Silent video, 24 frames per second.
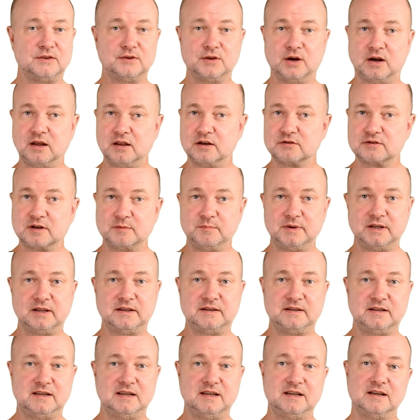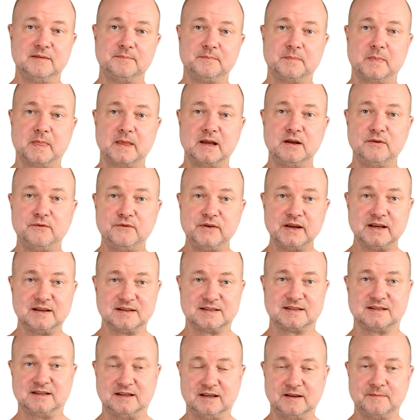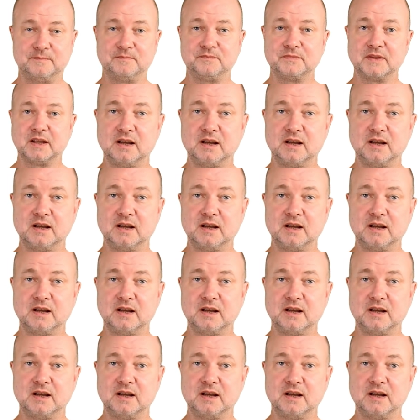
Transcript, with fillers: tolerability, efficacy.